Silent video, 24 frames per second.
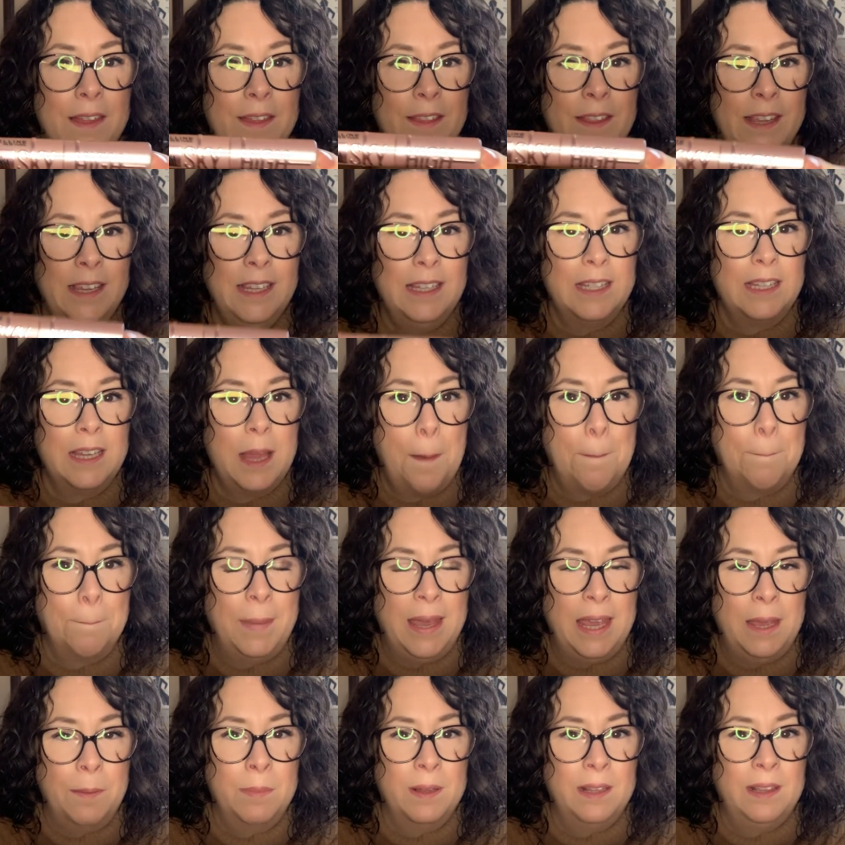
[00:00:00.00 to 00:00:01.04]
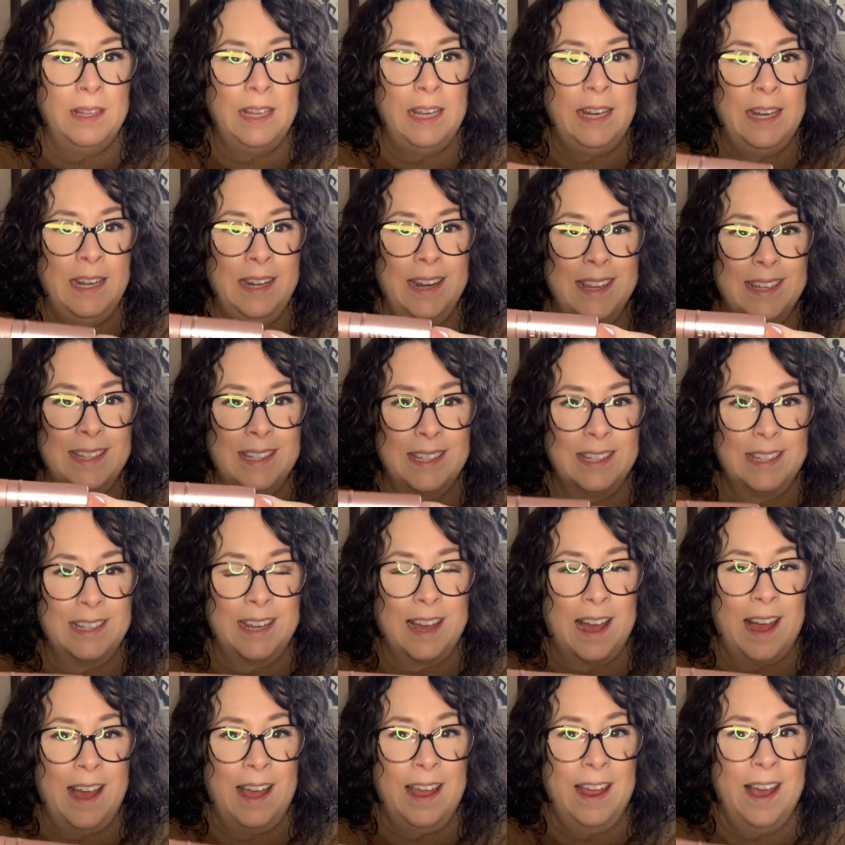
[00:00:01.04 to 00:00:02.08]
This Maybelline
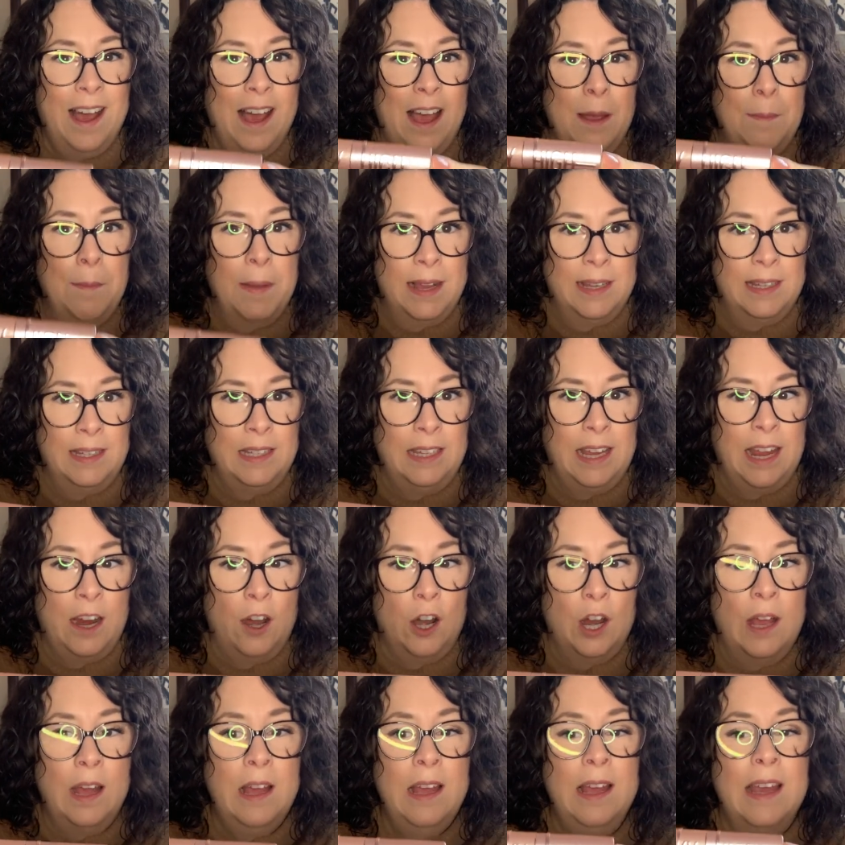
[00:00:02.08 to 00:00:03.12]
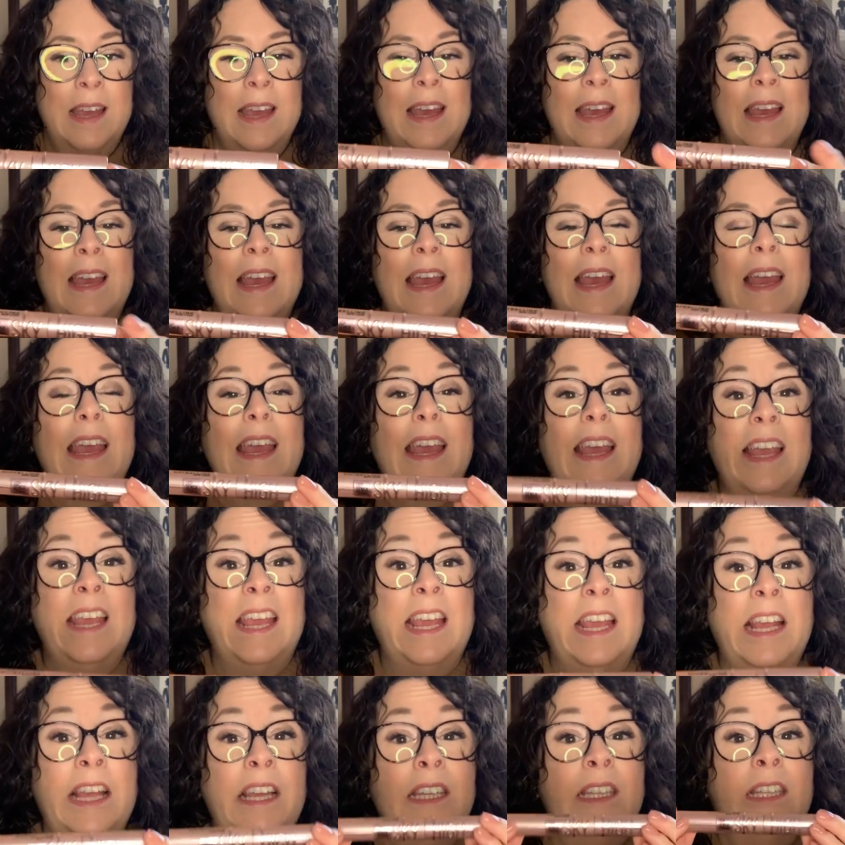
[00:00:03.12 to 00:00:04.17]
Sky High mascara
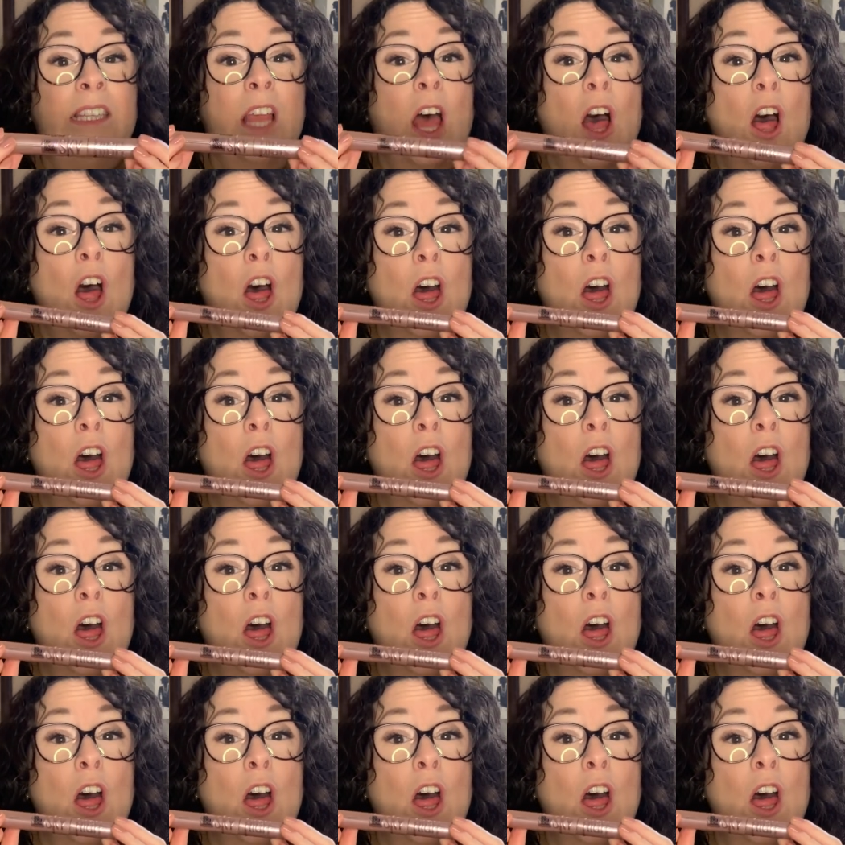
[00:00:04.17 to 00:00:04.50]
is